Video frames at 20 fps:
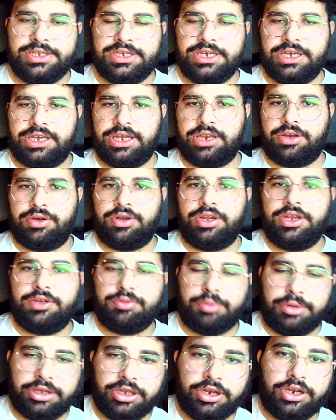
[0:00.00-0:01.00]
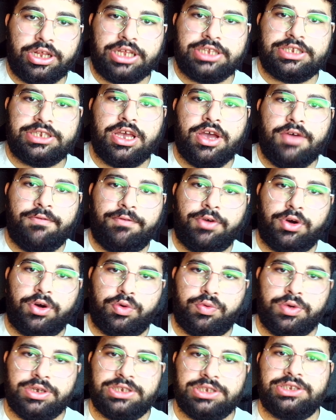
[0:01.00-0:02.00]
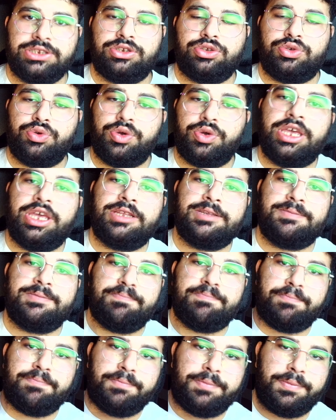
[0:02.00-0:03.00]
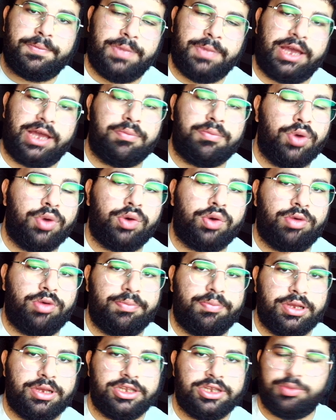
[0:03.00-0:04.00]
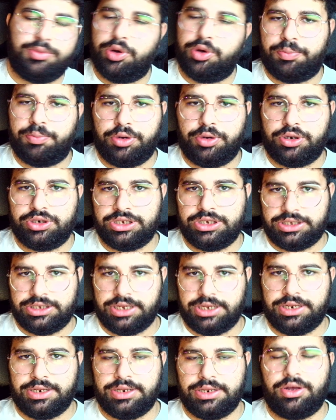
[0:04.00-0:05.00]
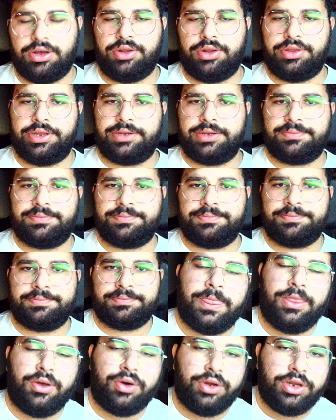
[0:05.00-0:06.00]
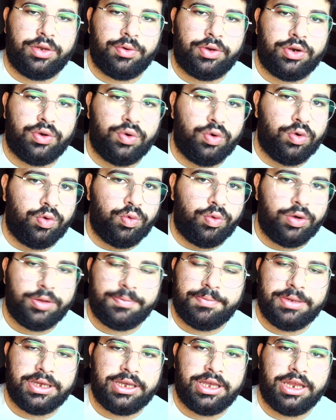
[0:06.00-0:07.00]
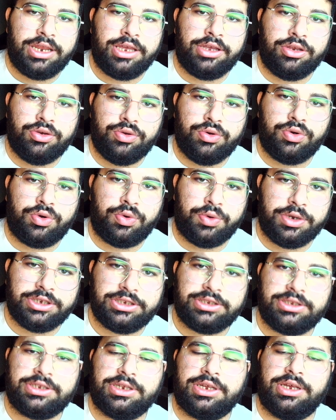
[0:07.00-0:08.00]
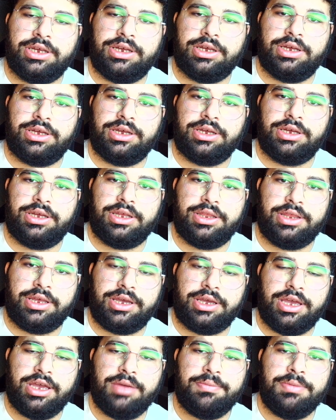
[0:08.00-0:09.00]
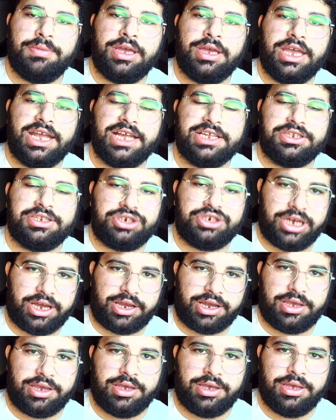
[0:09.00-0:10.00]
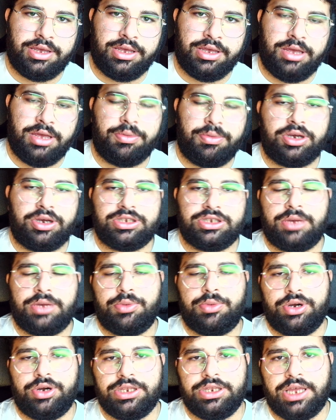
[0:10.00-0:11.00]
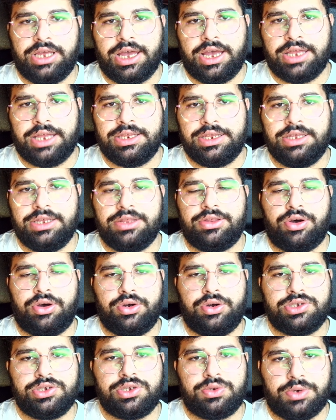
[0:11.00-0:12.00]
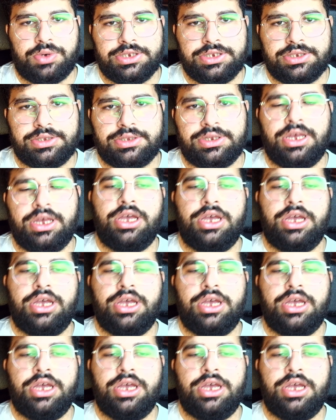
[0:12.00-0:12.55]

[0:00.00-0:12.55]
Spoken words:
He can collect materials for quests to get like more weapons, more potions, and all that. The only one who won't be getting new quests in the game is Jack, because I'm already adding the horse quests.